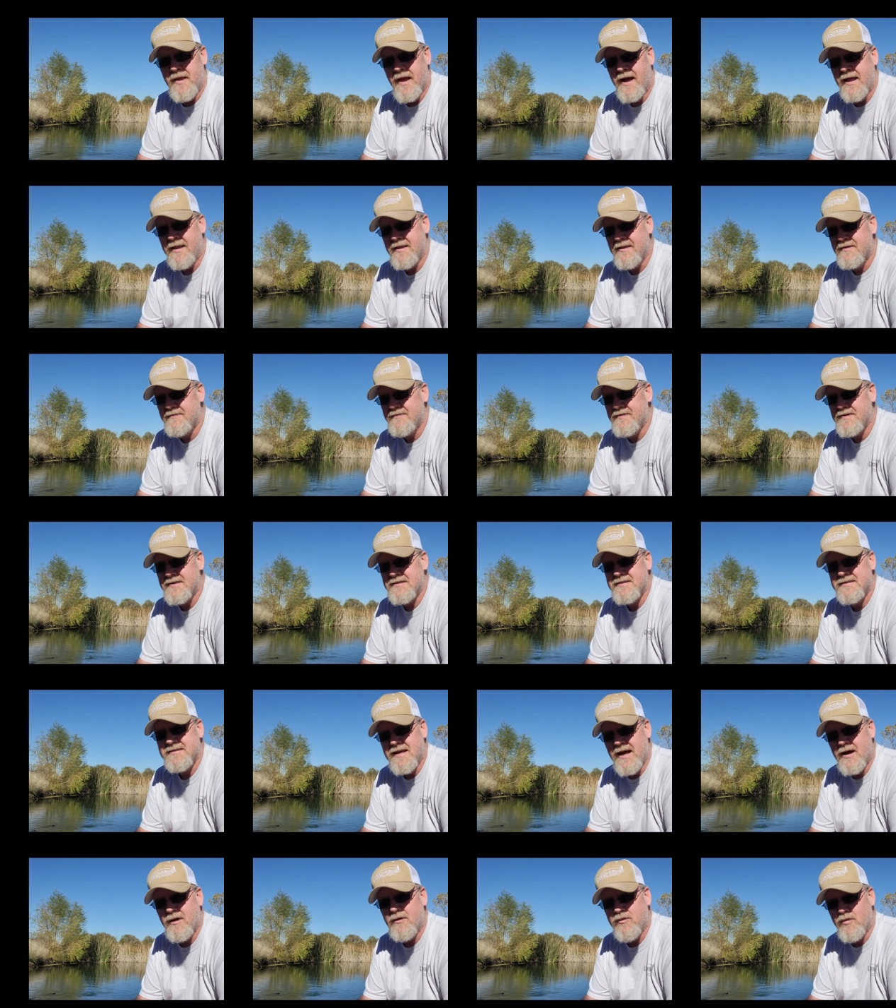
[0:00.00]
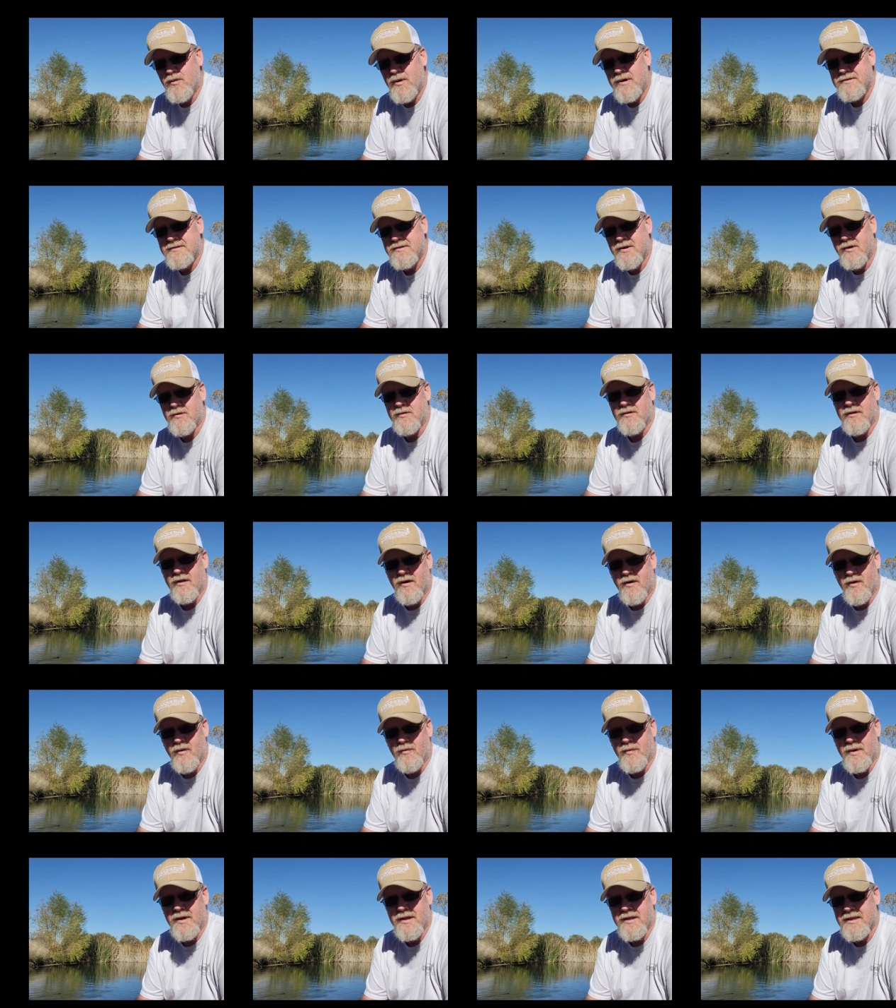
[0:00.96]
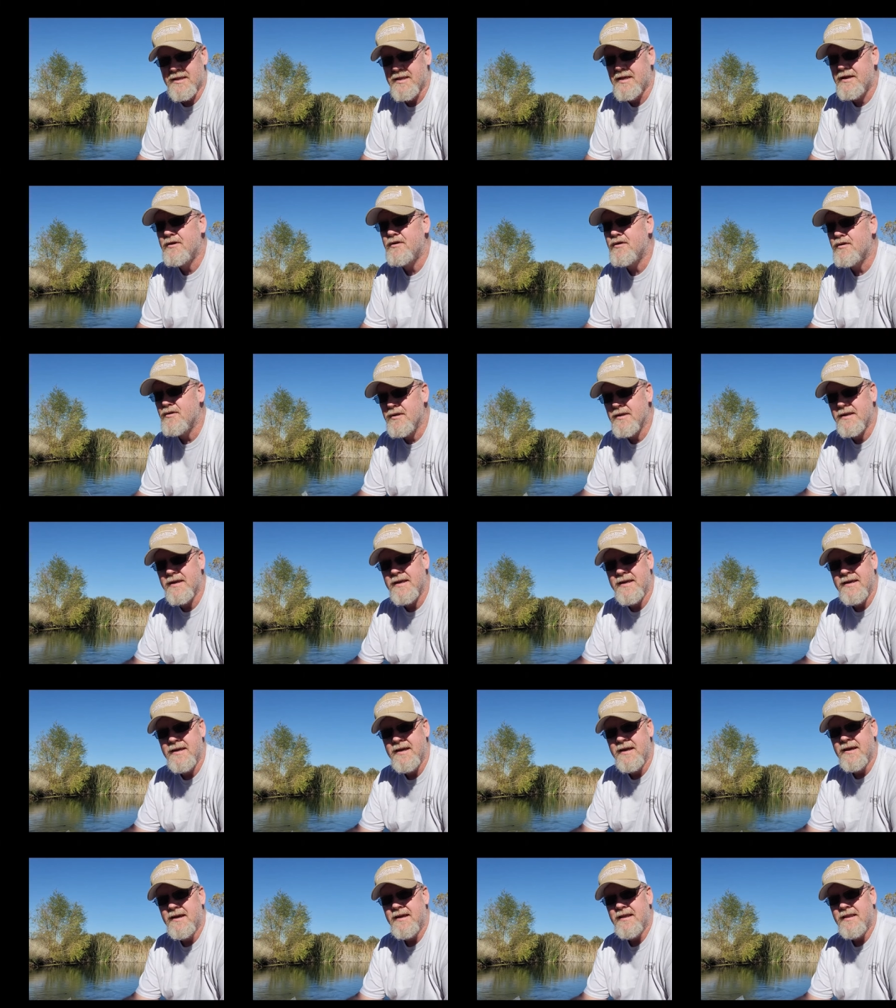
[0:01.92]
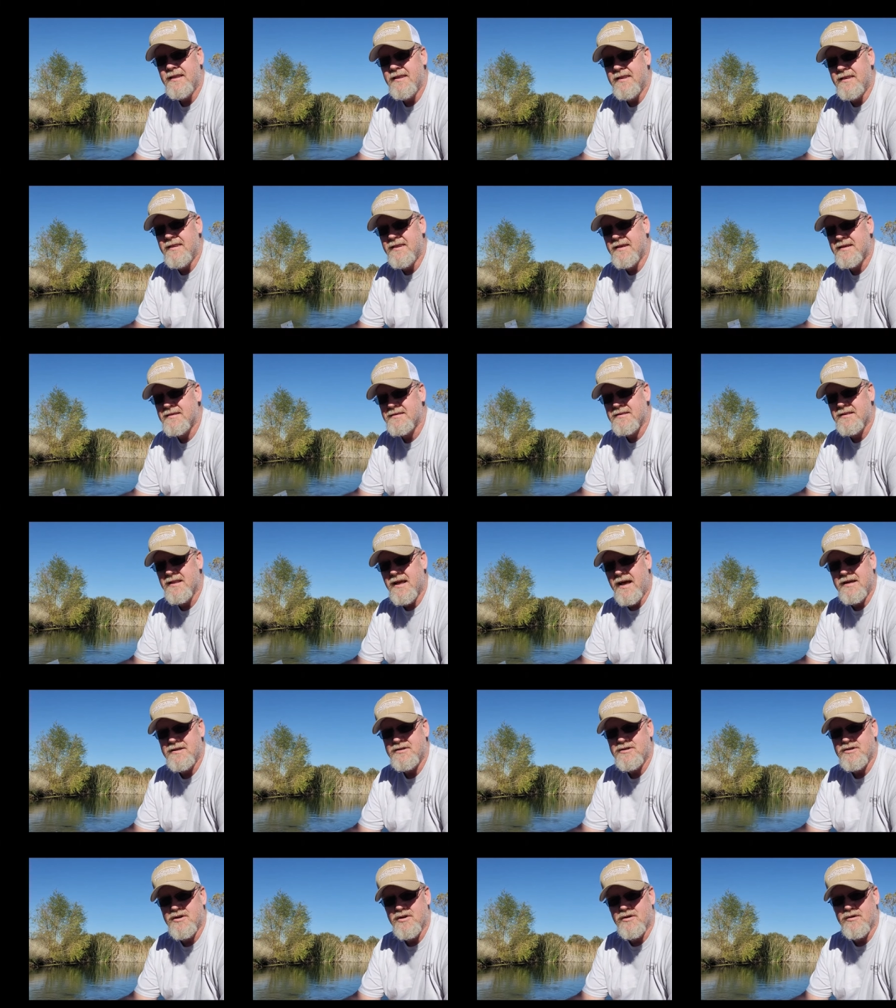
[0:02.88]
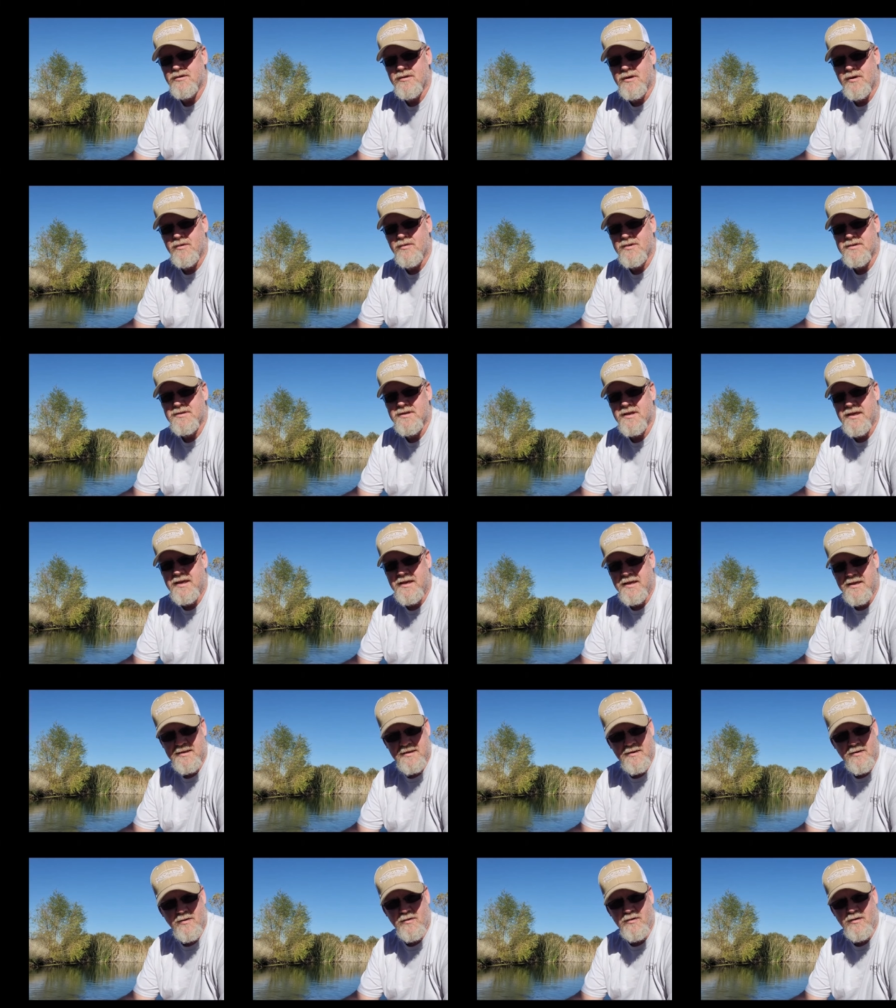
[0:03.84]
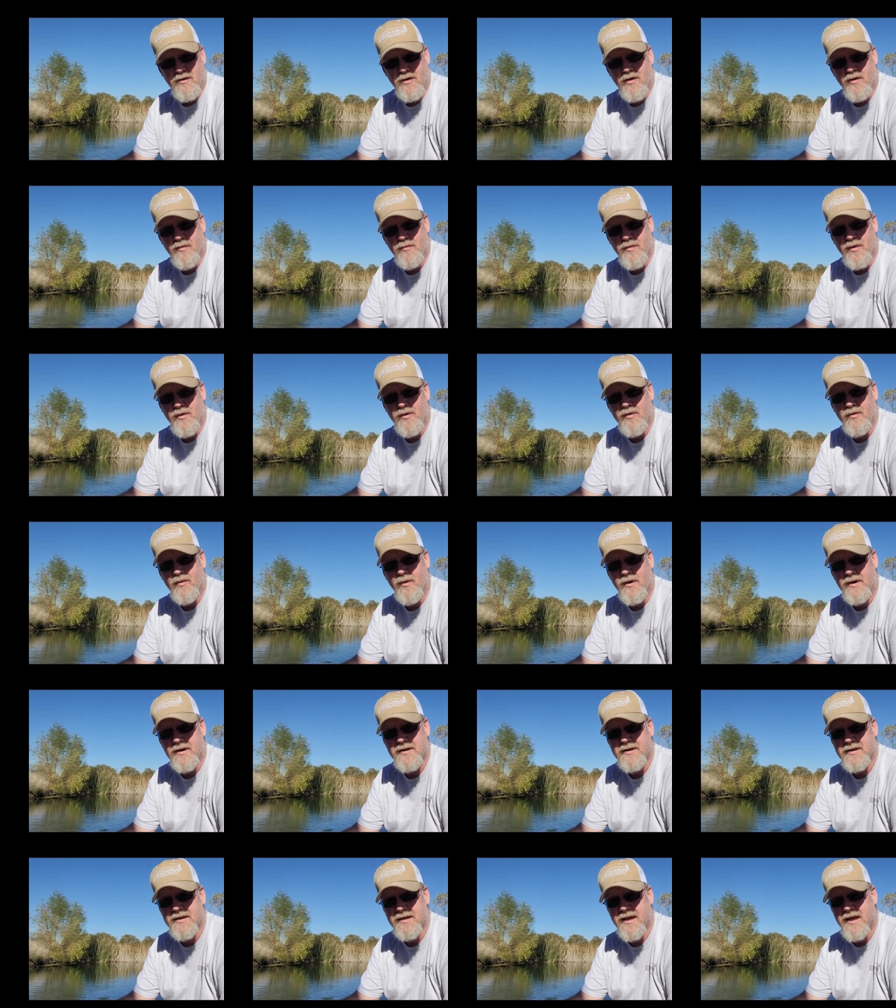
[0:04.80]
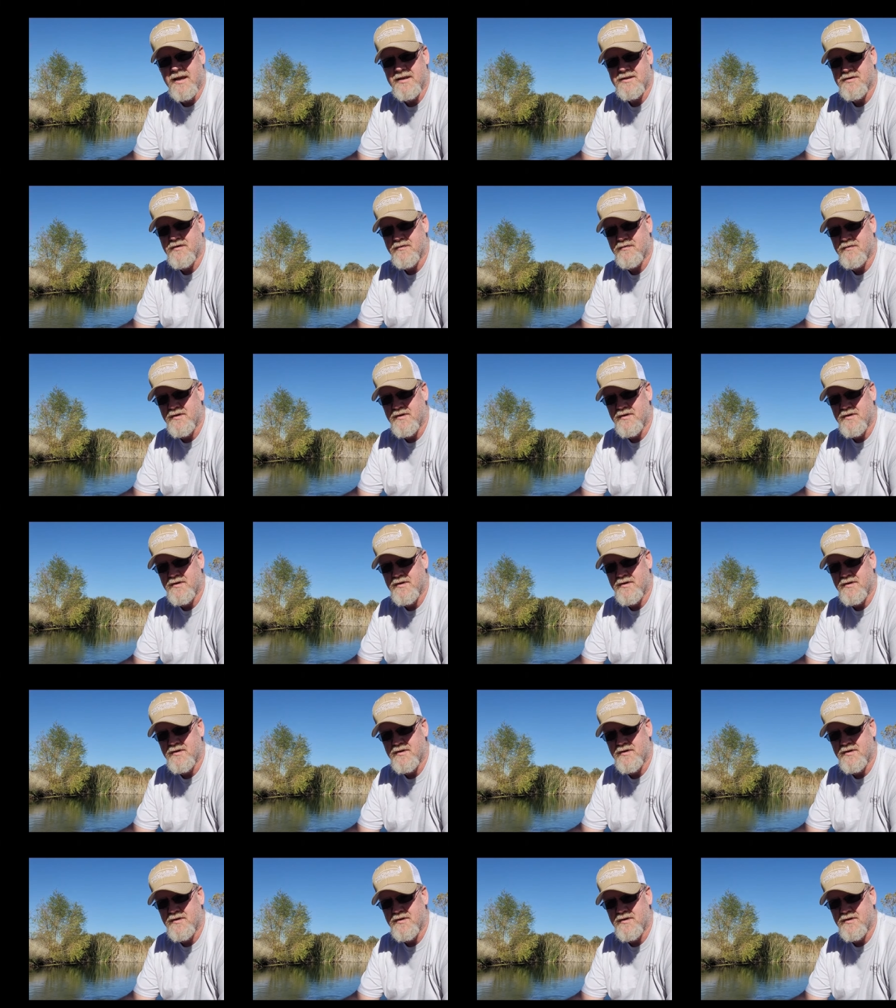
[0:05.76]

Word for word: I live in southwest Oklahoma. Literally, this last year, there was a kid in Oklahoma who wanted to catch a